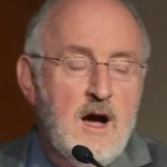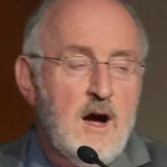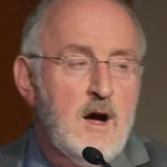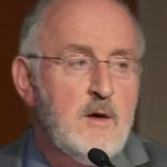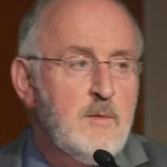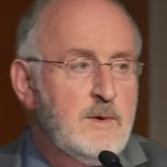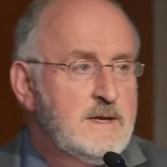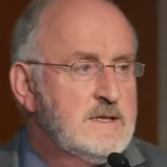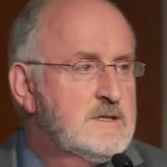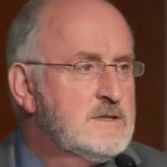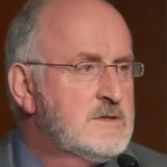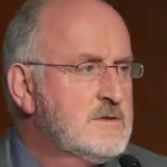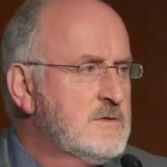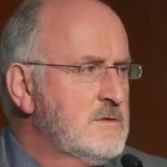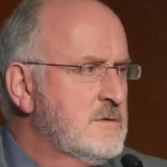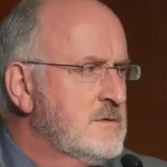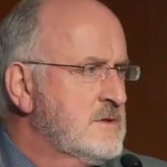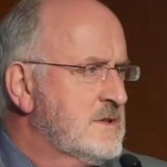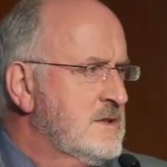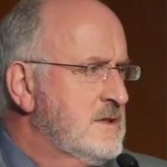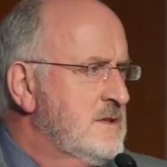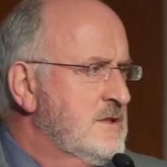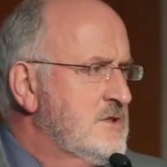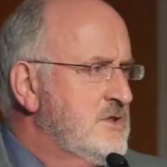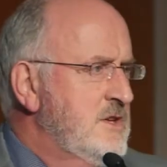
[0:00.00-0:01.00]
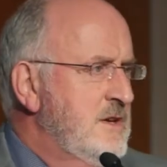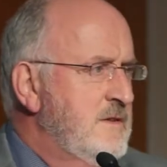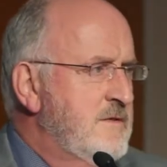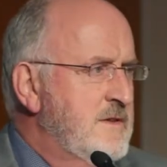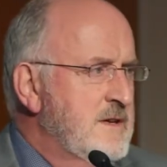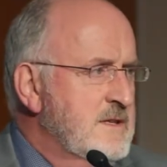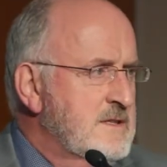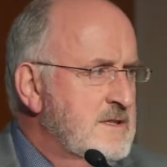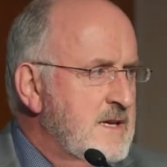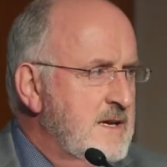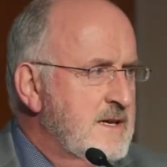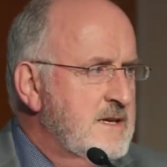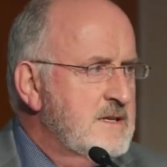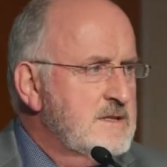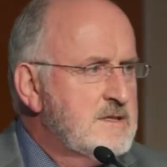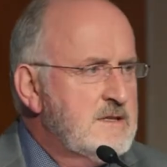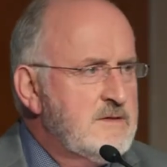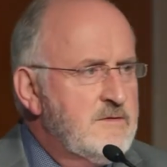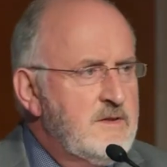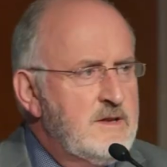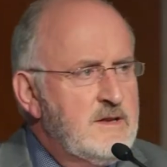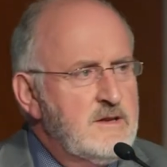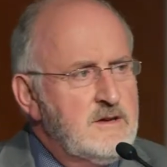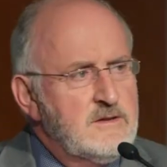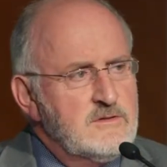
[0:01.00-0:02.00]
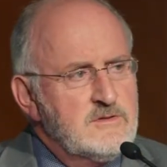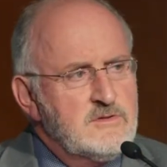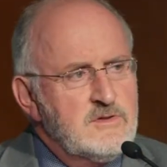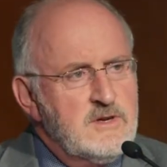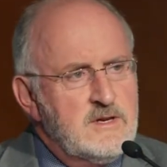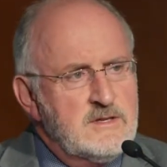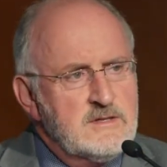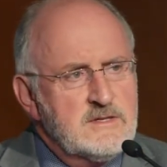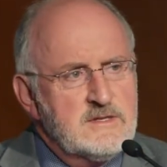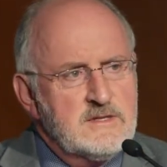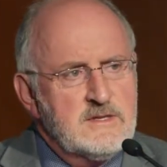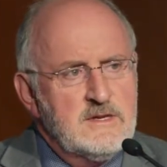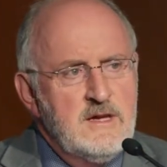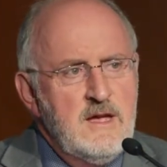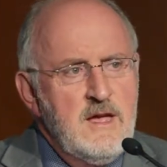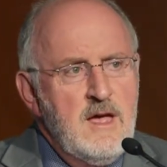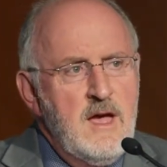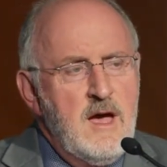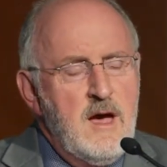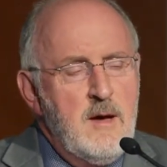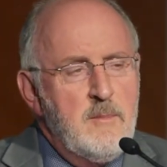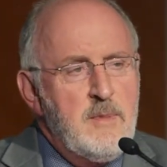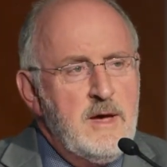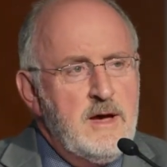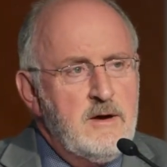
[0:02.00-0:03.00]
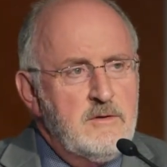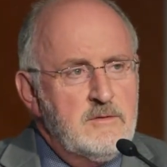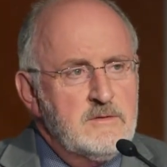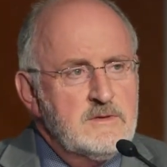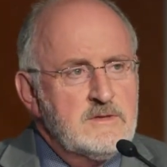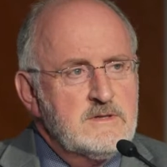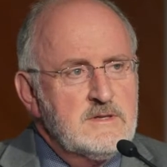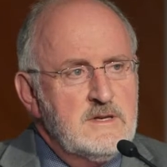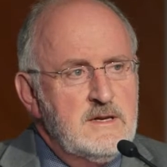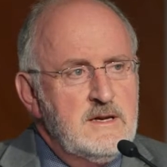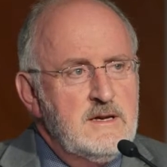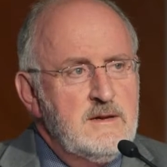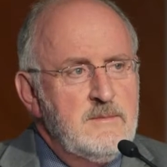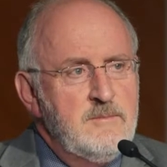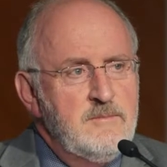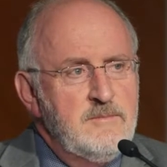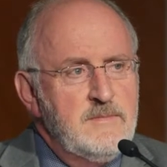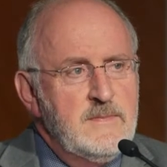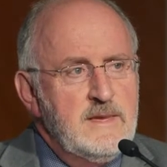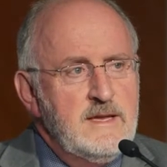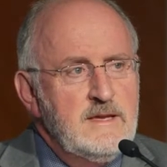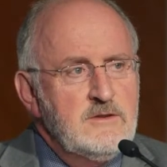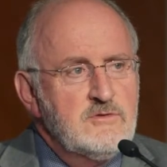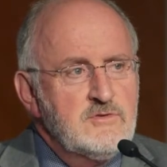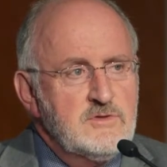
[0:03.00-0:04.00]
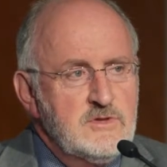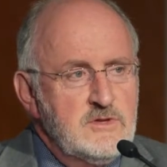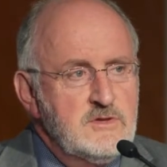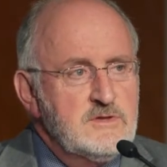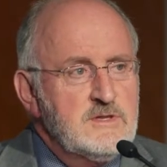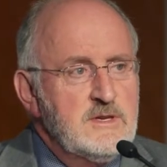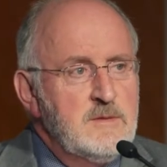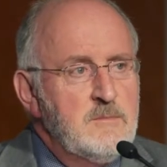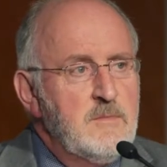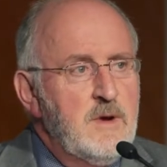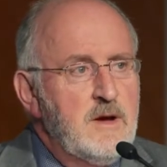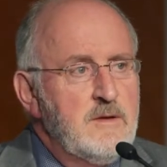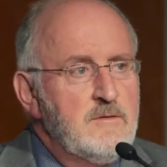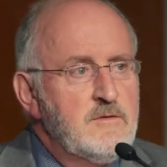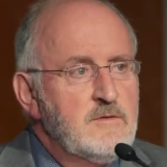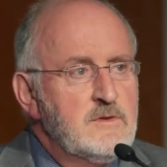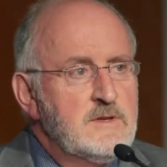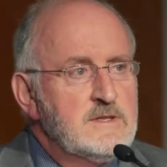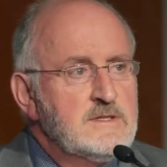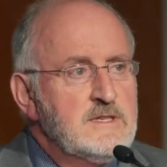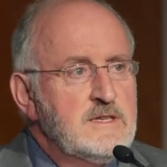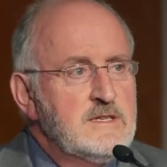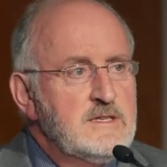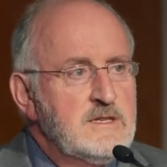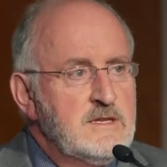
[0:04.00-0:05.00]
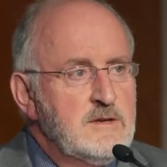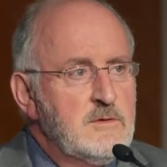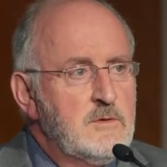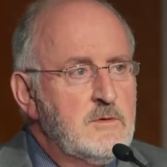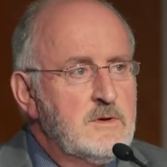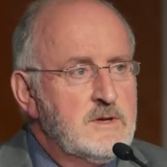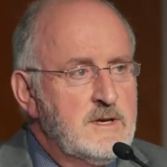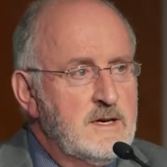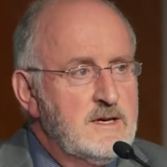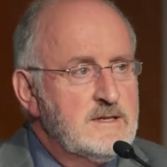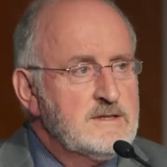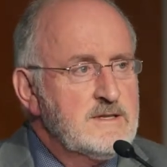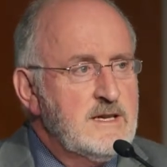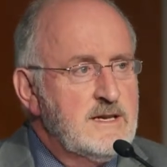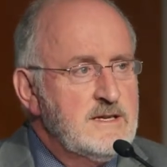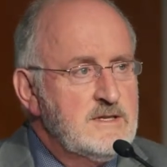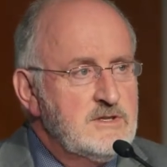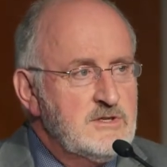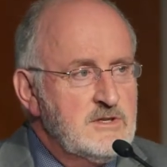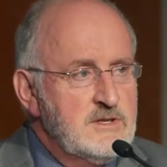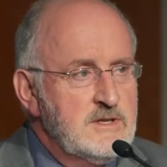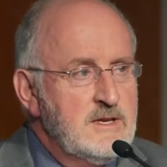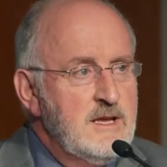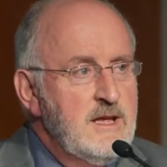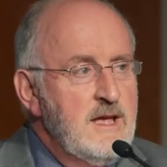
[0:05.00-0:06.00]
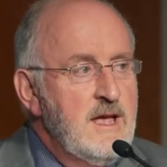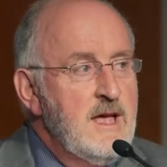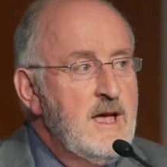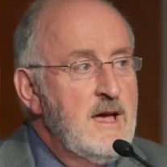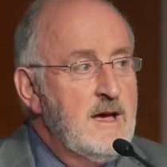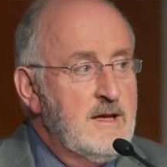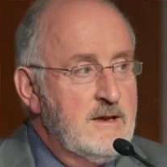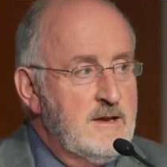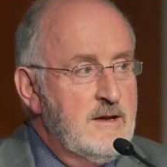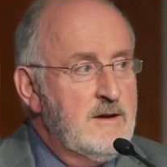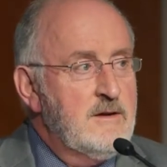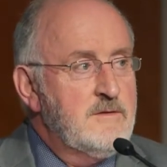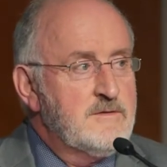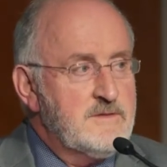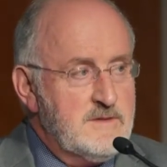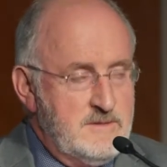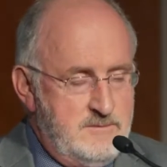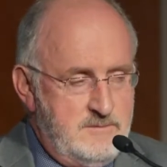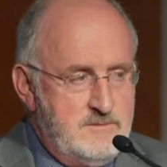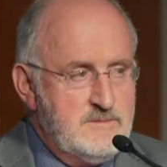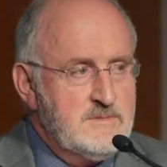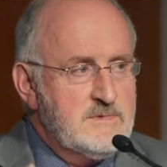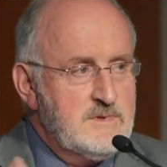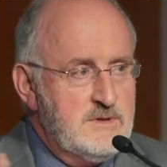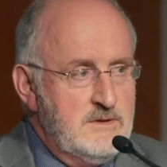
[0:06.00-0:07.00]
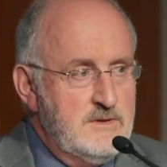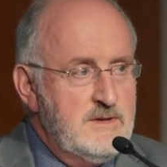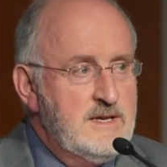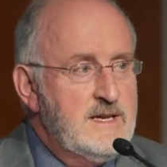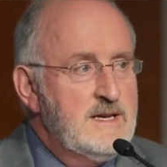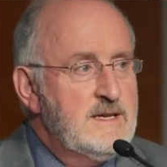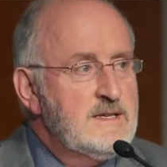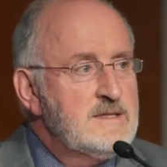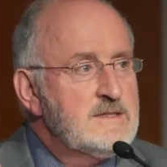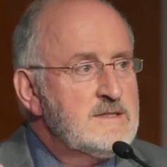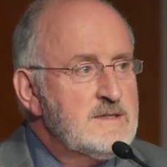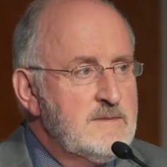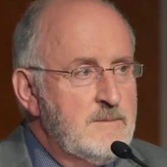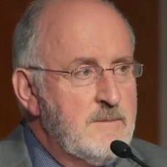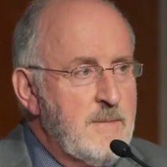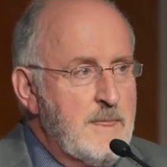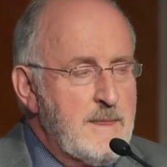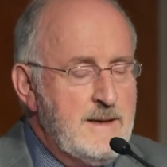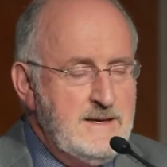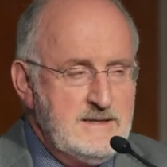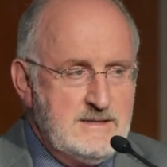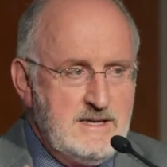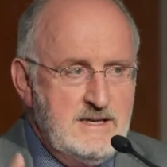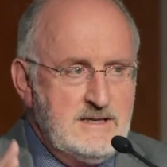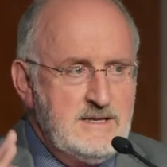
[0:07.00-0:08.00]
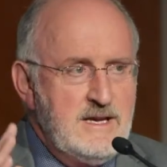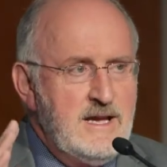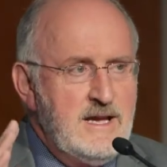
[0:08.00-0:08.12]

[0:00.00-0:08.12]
I went to talk to the chief executive in our trust about introducing mindfulness into the organisation, and after 2 years, he said